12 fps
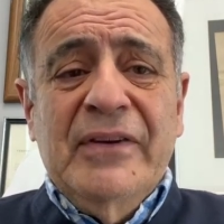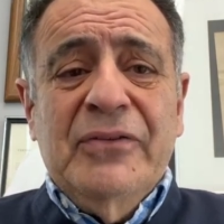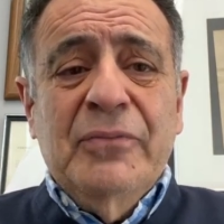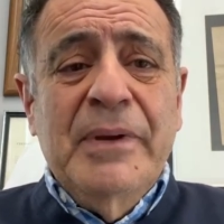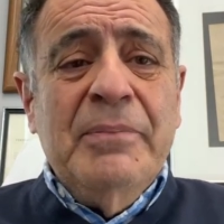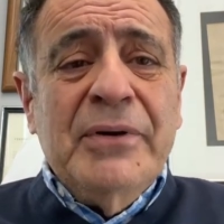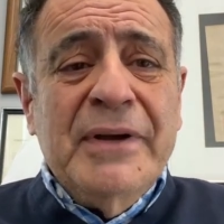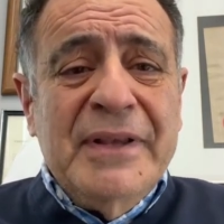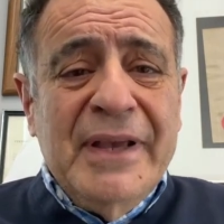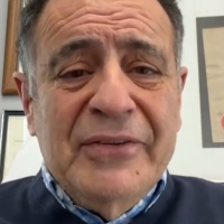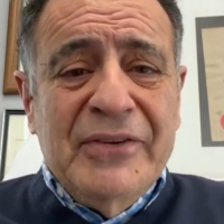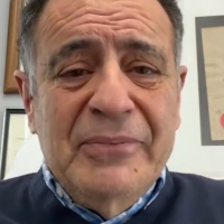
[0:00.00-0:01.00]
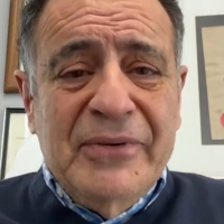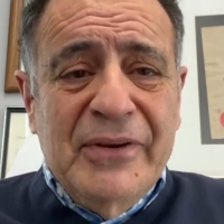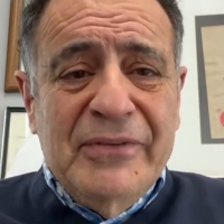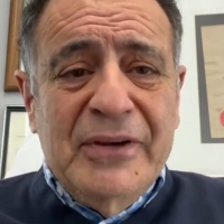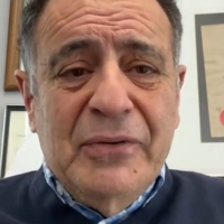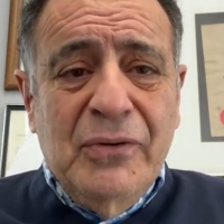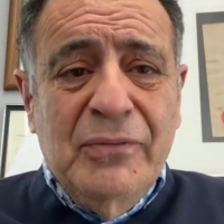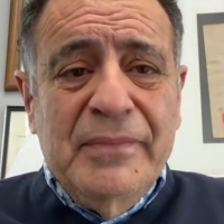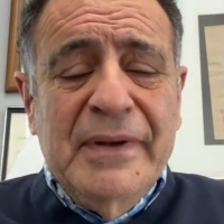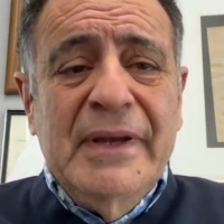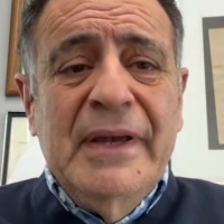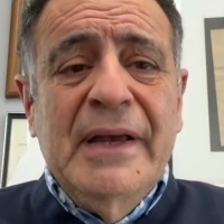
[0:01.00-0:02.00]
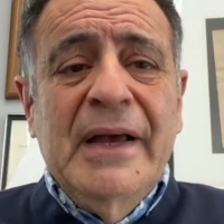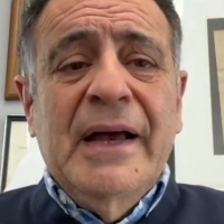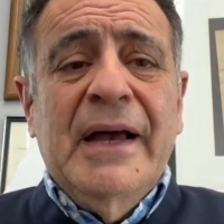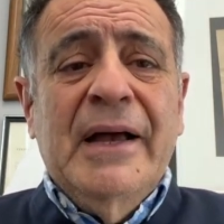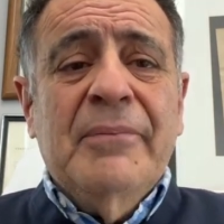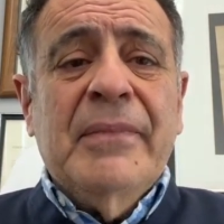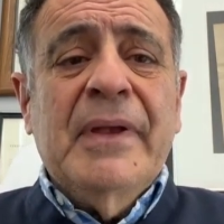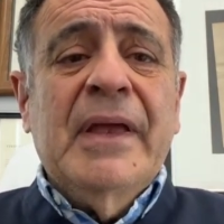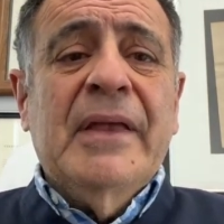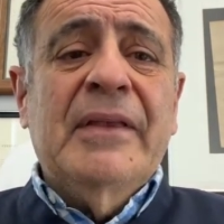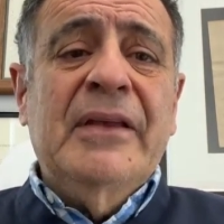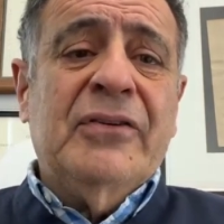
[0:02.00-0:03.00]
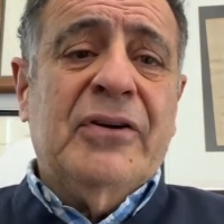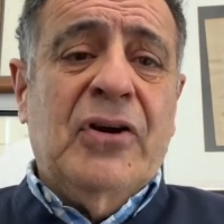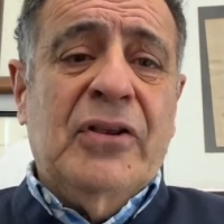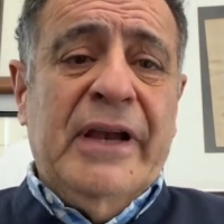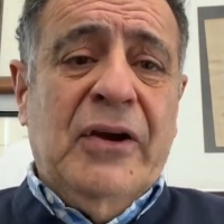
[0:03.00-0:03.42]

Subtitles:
so people could test themselves at home. Um, these are like